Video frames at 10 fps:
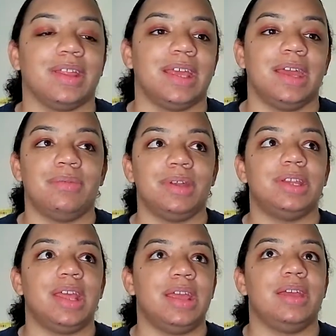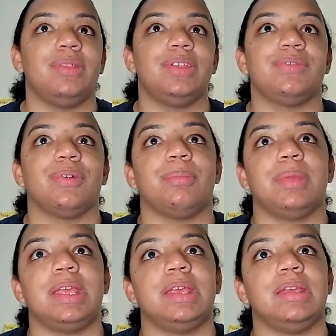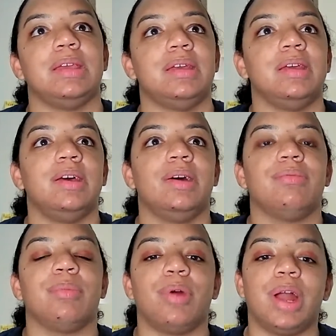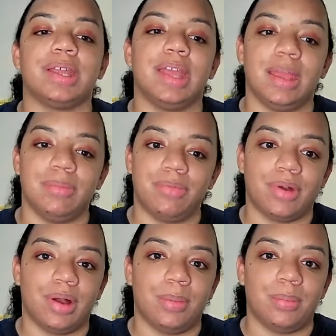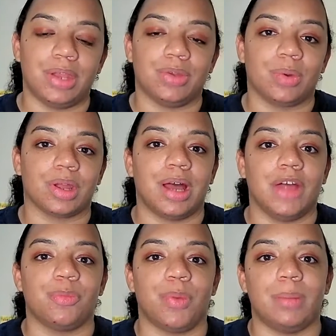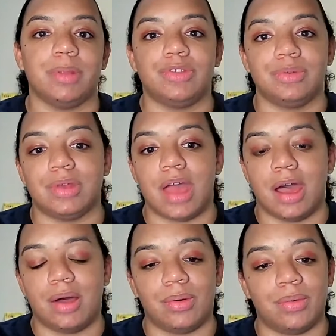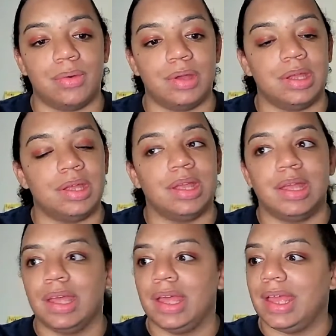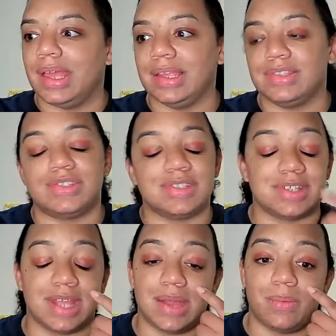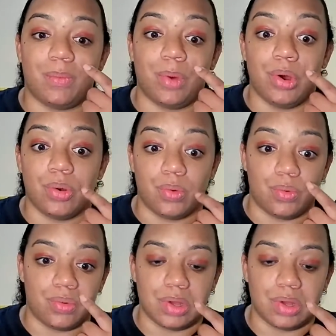Like every day, at least for me, from where I came from and to where God's brought me to now, it's just like, whoa.